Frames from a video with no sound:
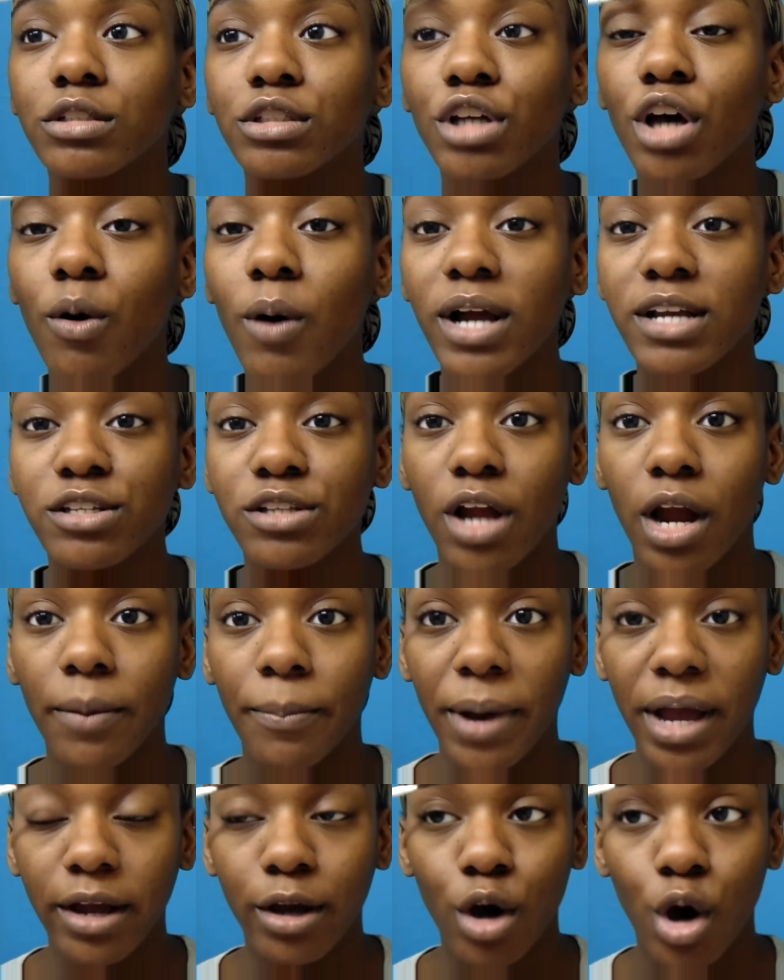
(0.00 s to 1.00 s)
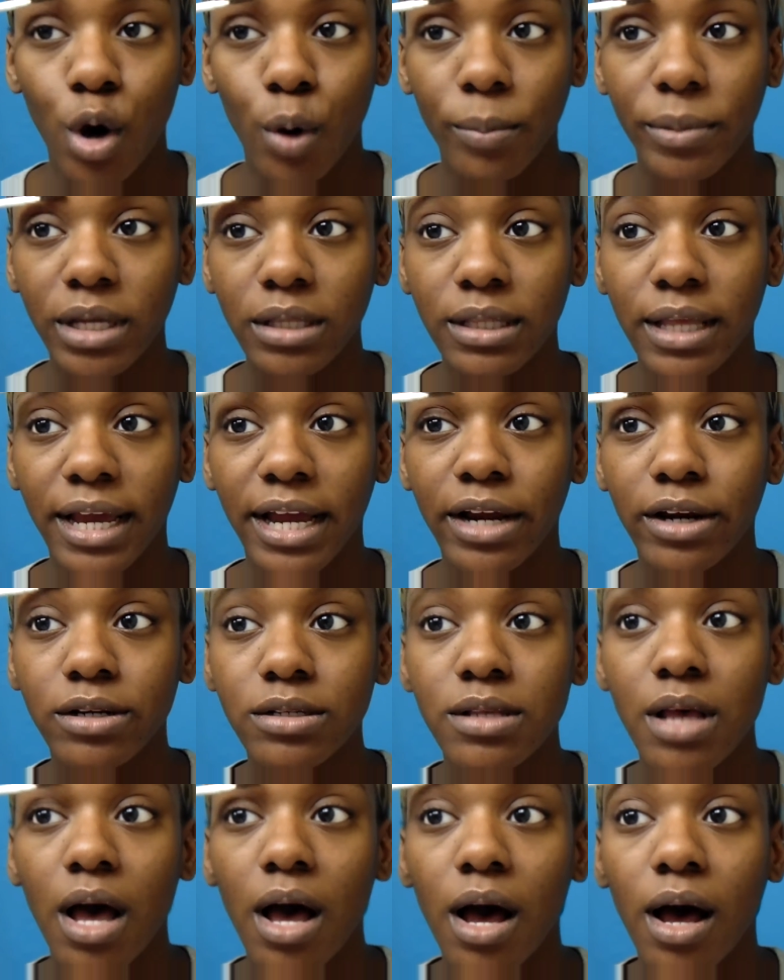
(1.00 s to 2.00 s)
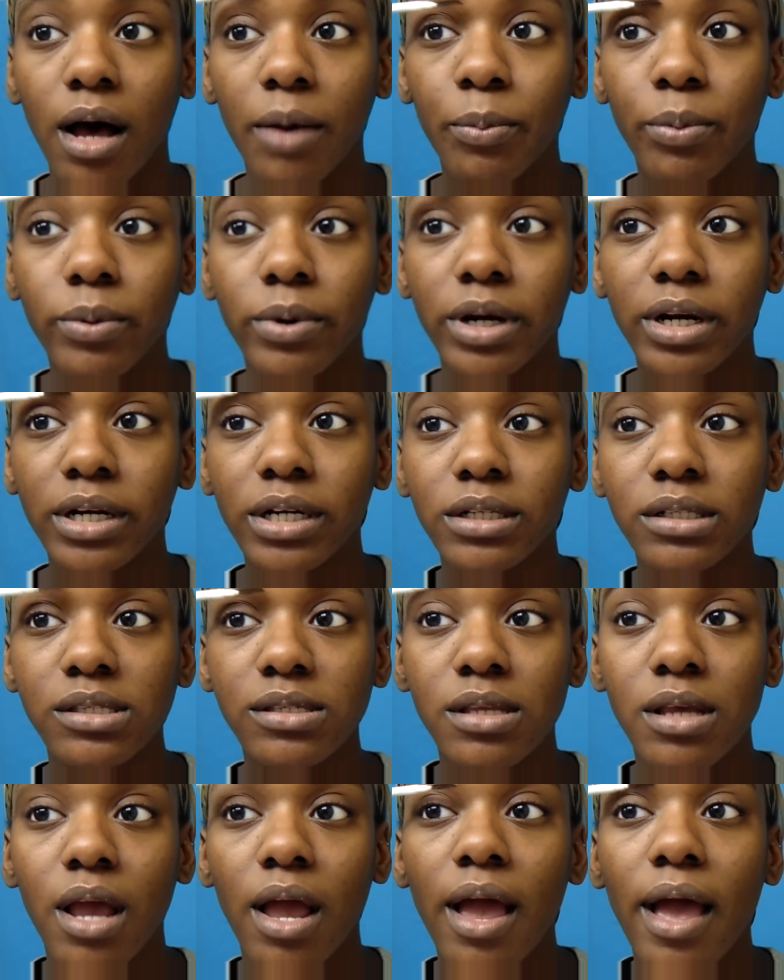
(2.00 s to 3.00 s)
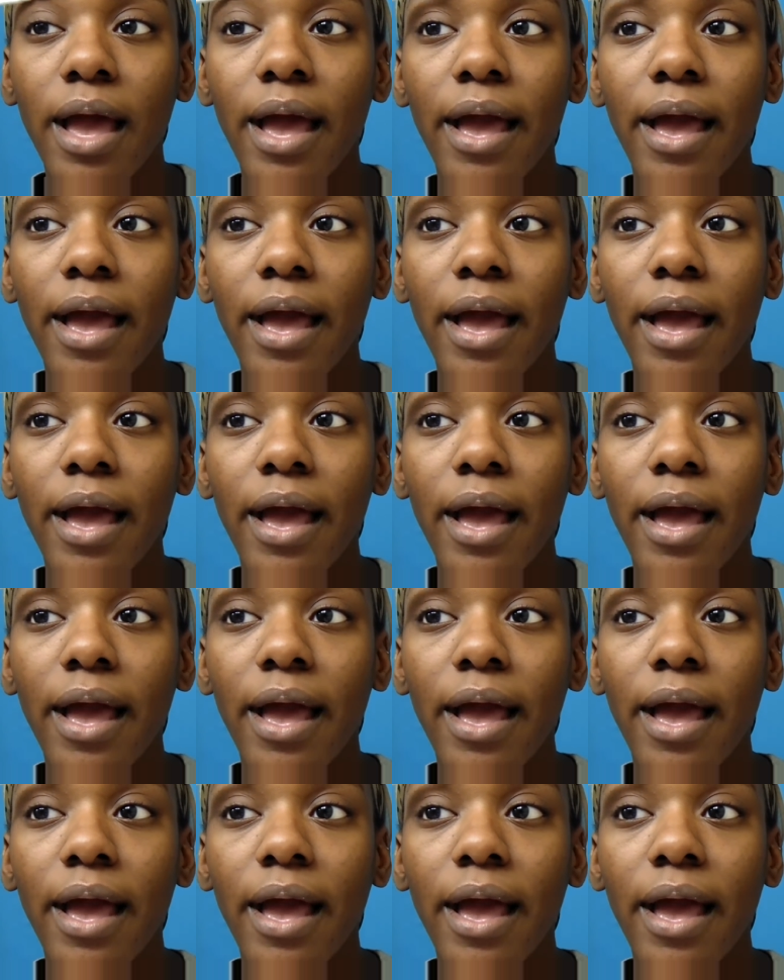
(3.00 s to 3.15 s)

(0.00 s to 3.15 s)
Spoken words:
So I start by combing the hairs upwards